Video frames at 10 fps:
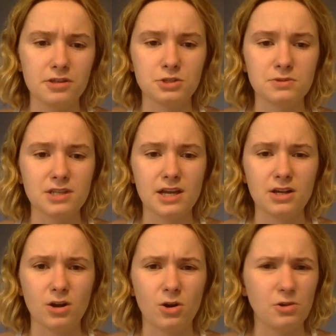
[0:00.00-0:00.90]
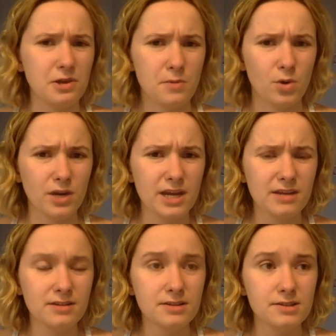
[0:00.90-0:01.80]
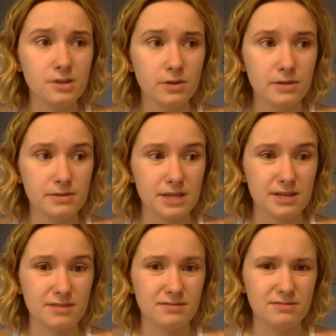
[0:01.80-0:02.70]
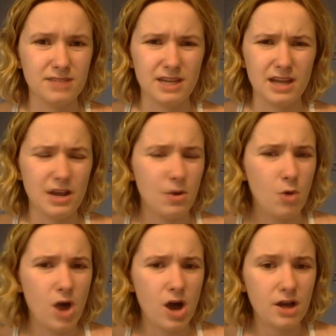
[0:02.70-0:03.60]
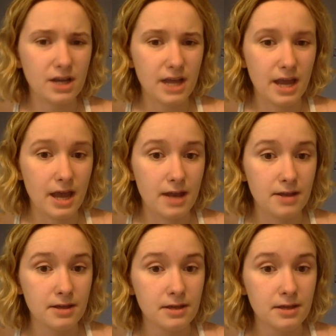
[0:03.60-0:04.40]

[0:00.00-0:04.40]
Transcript: This was like early morning, so he was like taking a walk and